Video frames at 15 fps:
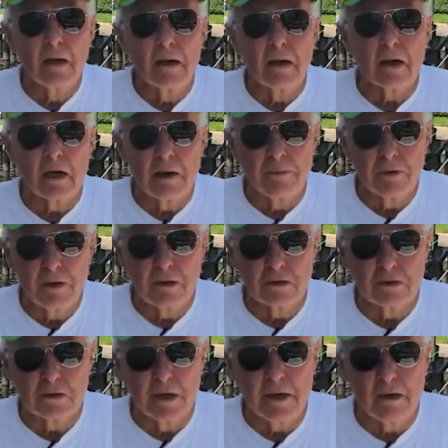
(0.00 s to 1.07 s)
a couple of
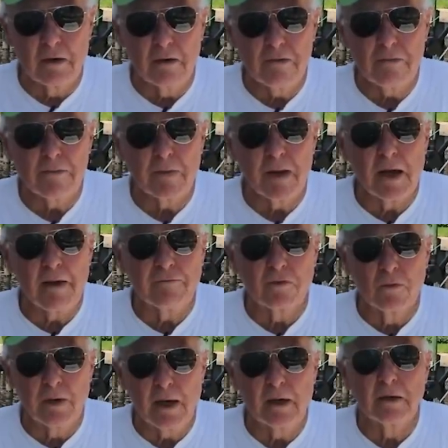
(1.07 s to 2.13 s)
years later
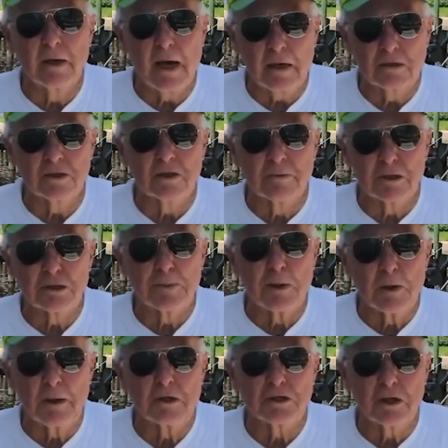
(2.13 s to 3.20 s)
after we had gotten some
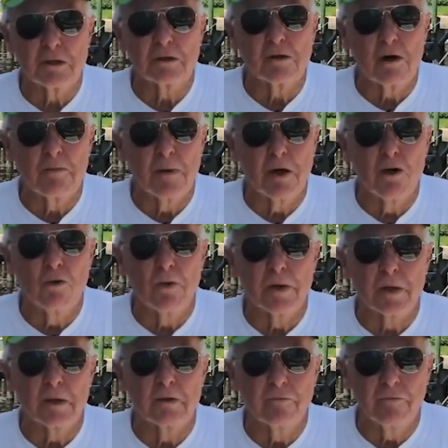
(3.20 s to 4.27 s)
experience under our belt
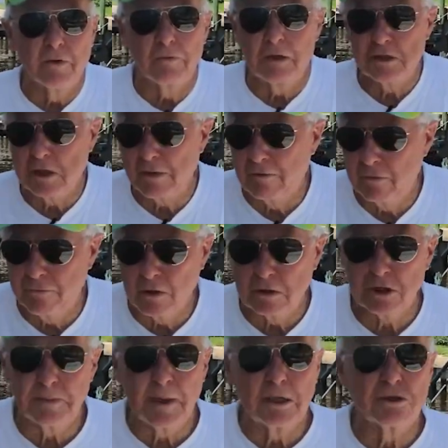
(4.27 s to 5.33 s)
with a
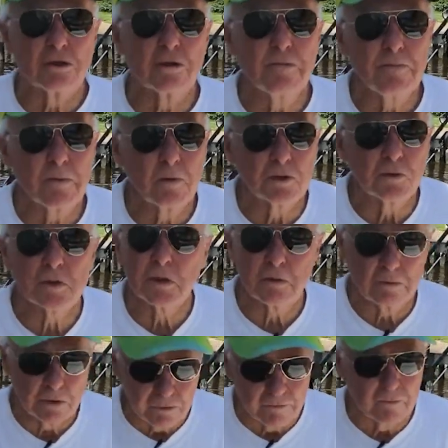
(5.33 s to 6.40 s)
57-foot Spencer, which was
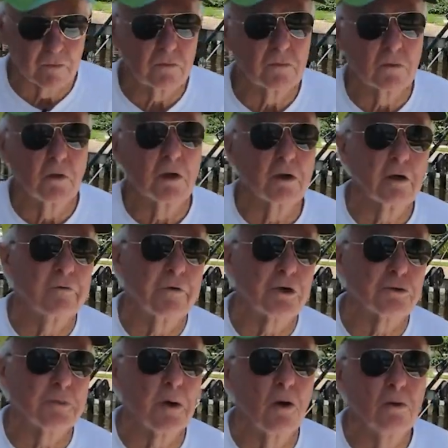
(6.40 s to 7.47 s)
a real good
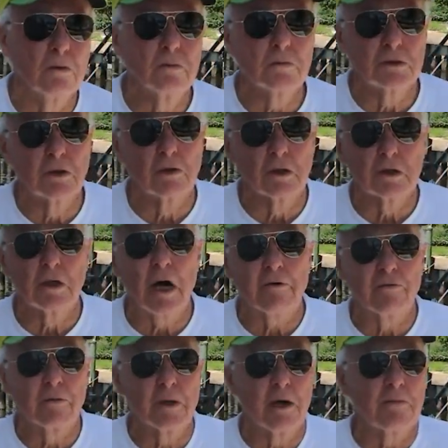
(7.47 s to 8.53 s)
fish boat. Learned a
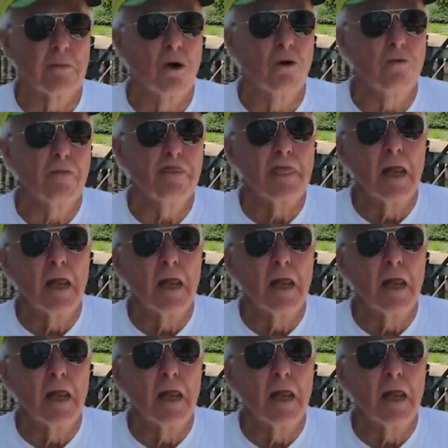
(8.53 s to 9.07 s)
lot from that boat.